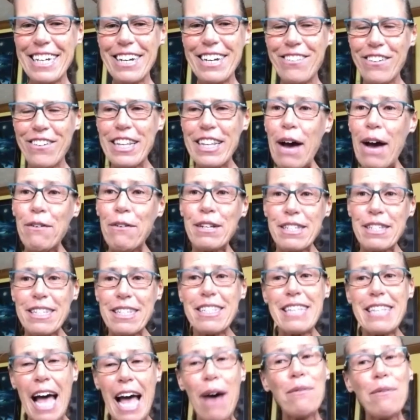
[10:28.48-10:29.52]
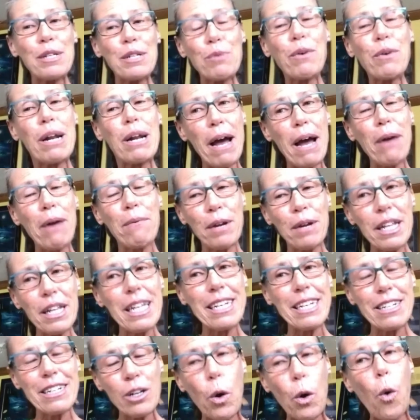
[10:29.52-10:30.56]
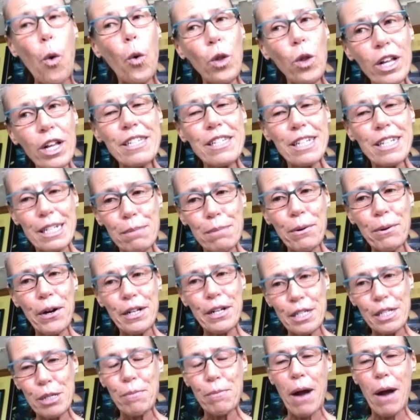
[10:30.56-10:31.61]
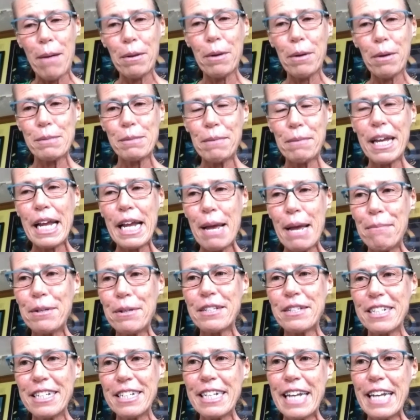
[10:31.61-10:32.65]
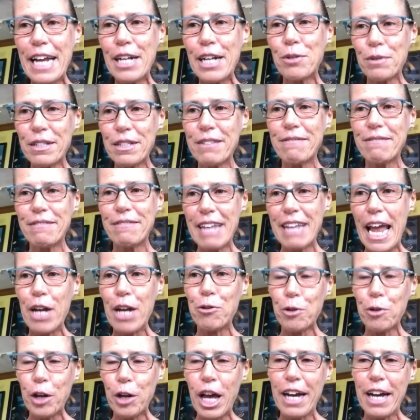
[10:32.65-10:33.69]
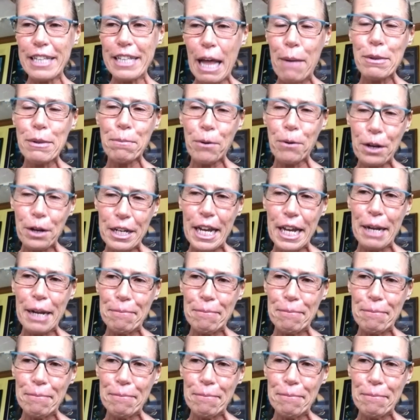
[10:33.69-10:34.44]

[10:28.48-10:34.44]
Well, that was one of my really coolest experiences, probably, was being able to engage with Andrew Young. That was pretty neat.